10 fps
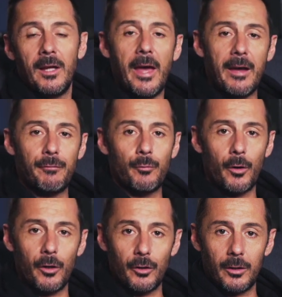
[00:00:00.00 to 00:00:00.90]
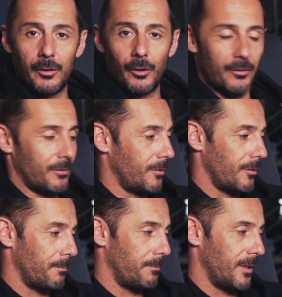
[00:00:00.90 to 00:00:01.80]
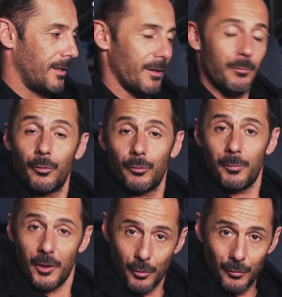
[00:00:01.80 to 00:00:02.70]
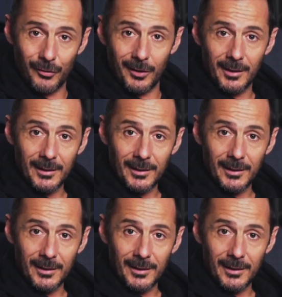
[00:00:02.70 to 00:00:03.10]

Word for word: F word not uh, being able to be used.